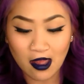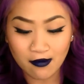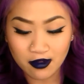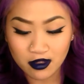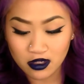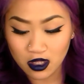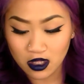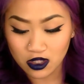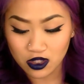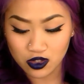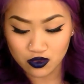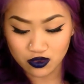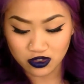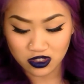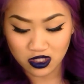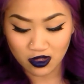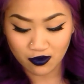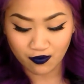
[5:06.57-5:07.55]
haven't
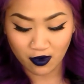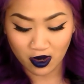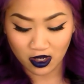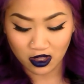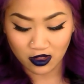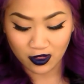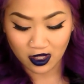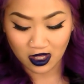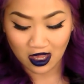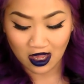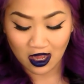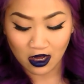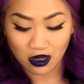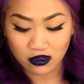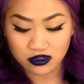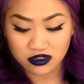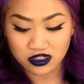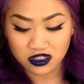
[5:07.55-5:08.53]
used it for anything
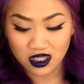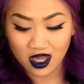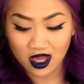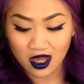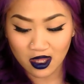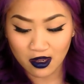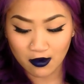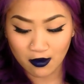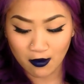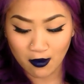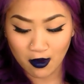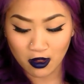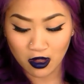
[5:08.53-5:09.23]
else yet.